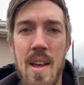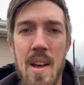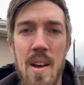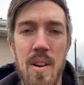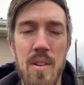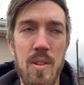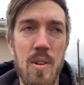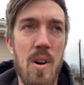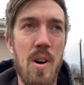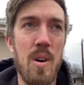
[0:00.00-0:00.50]

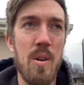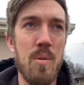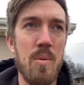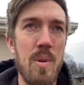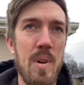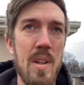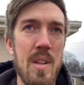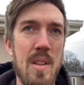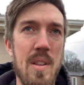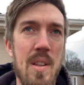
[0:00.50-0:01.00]
along
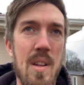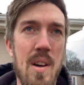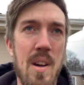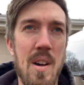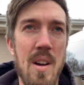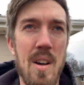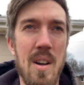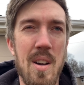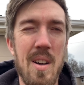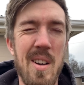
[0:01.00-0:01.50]
with,
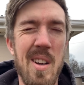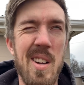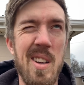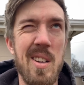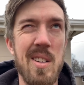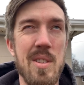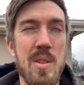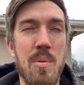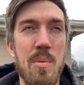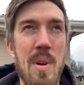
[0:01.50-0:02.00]

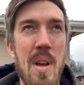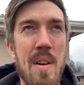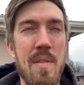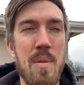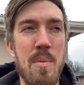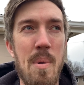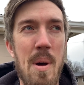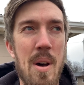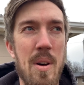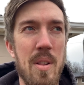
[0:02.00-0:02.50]
so we have
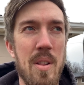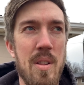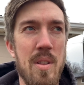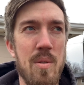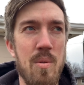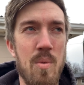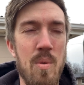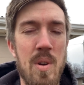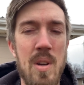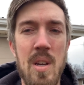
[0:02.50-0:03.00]
about
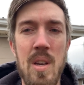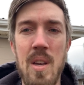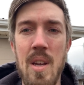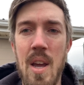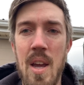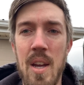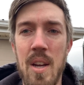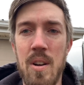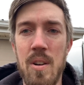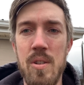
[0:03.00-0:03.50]
3
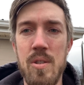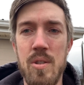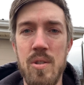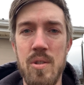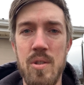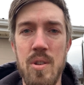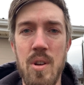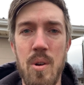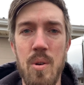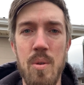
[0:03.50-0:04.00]
acres or
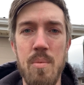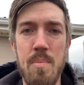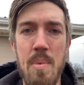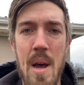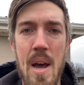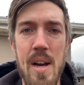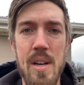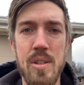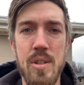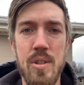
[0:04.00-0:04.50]
so in
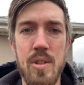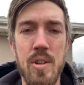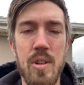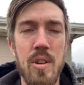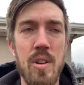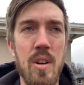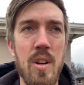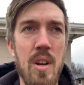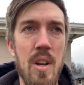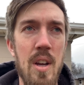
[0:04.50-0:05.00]

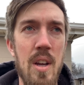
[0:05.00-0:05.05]
pasture,